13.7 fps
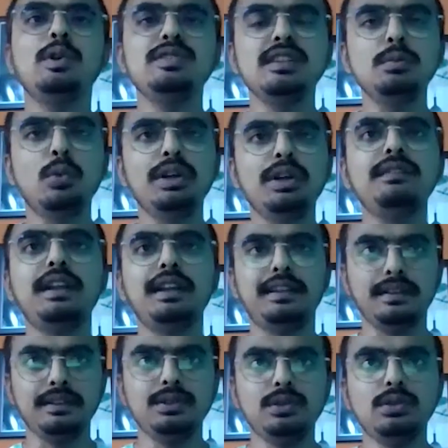yourself
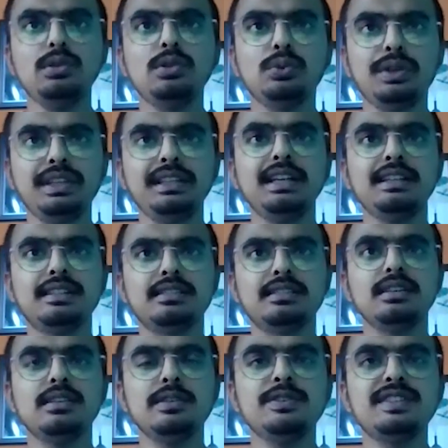motivated? Doing that
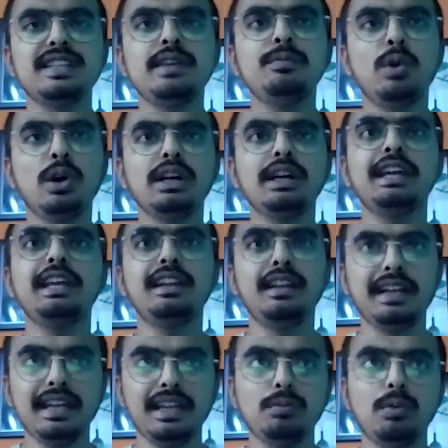same work again and
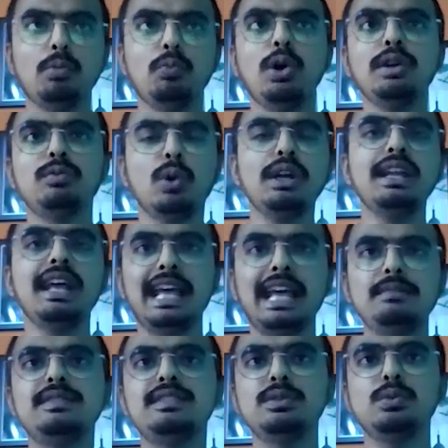again. What
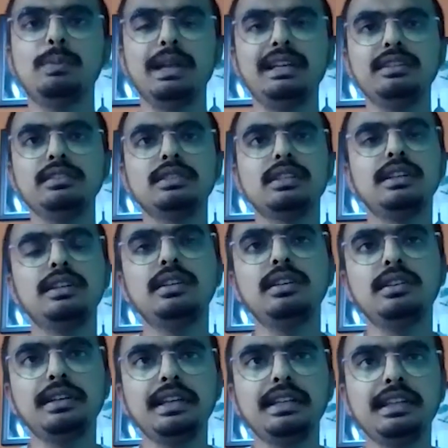helps you better
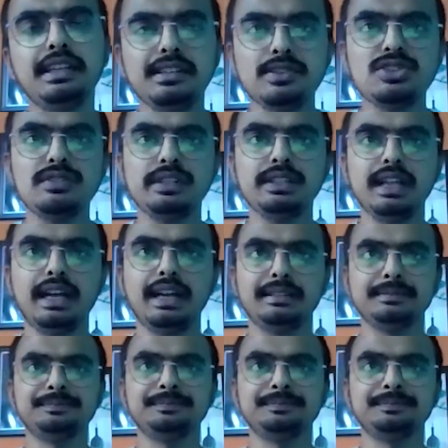in achieving that?